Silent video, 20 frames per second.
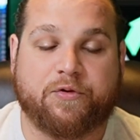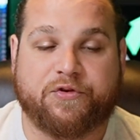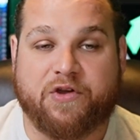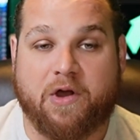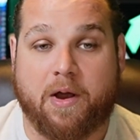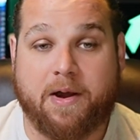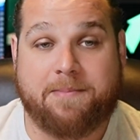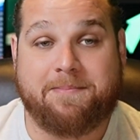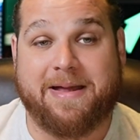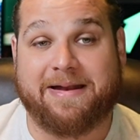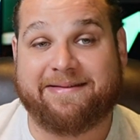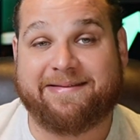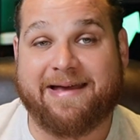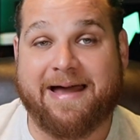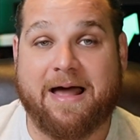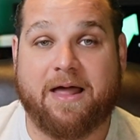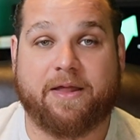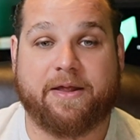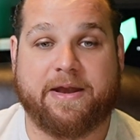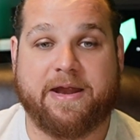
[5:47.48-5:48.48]
we're talking
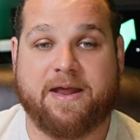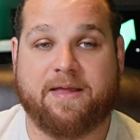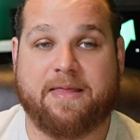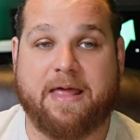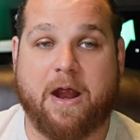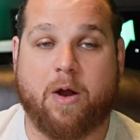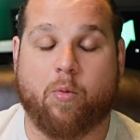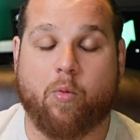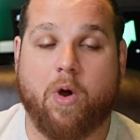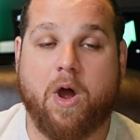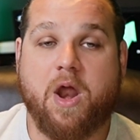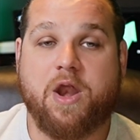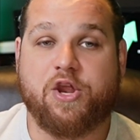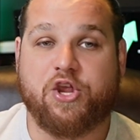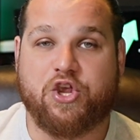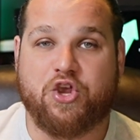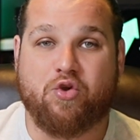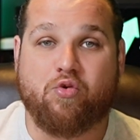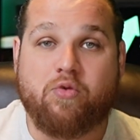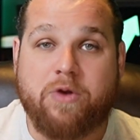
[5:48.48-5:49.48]
mentality and like what
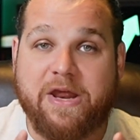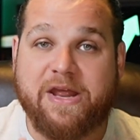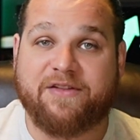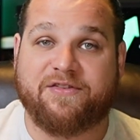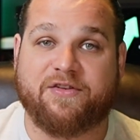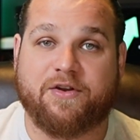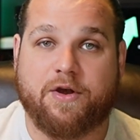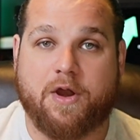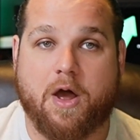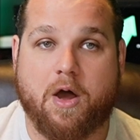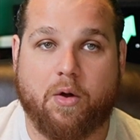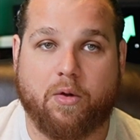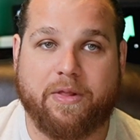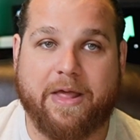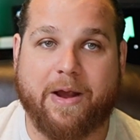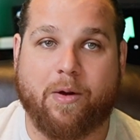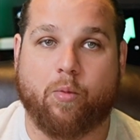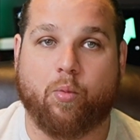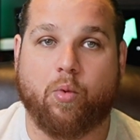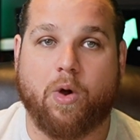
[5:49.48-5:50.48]
you need to know,
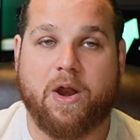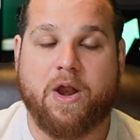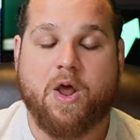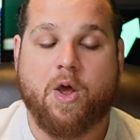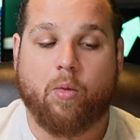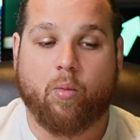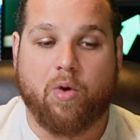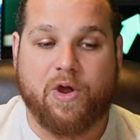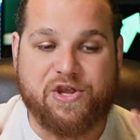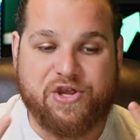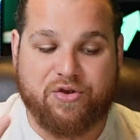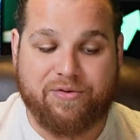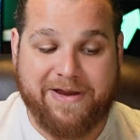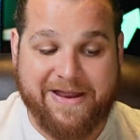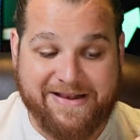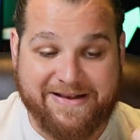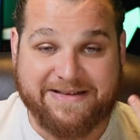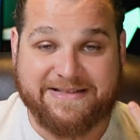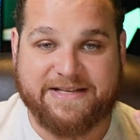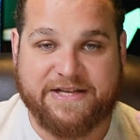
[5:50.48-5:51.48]
like what you
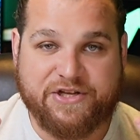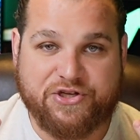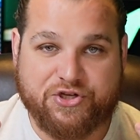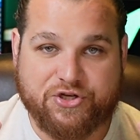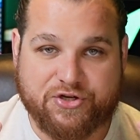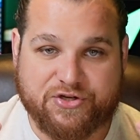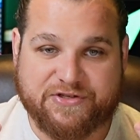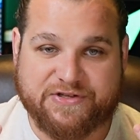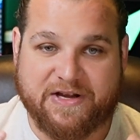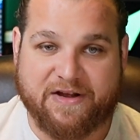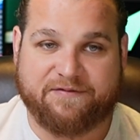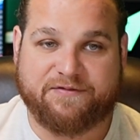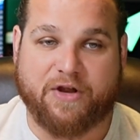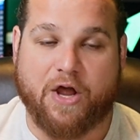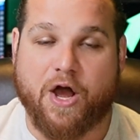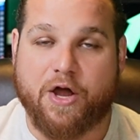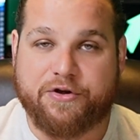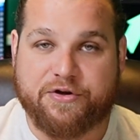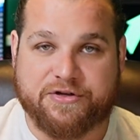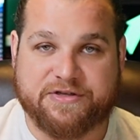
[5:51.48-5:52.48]
need to teach yourself
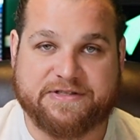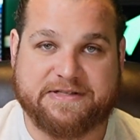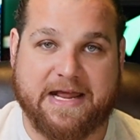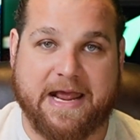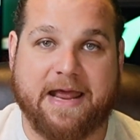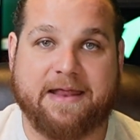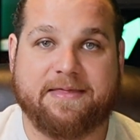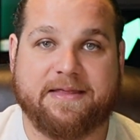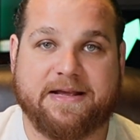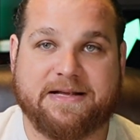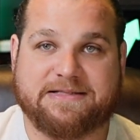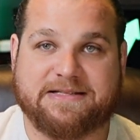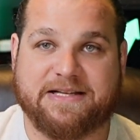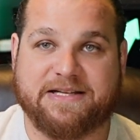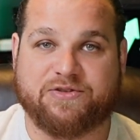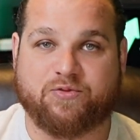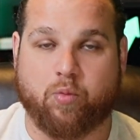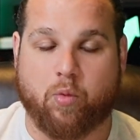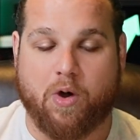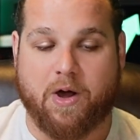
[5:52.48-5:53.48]
to understand this
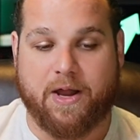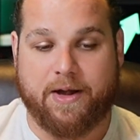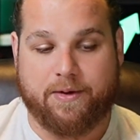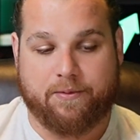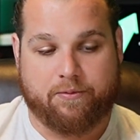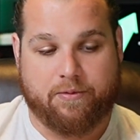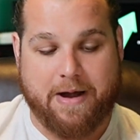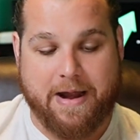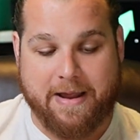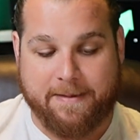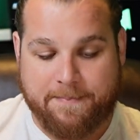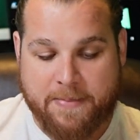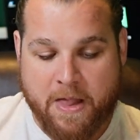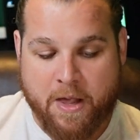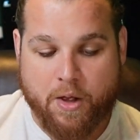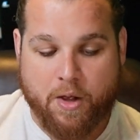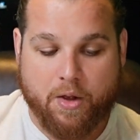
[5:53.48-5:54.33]
is one, right?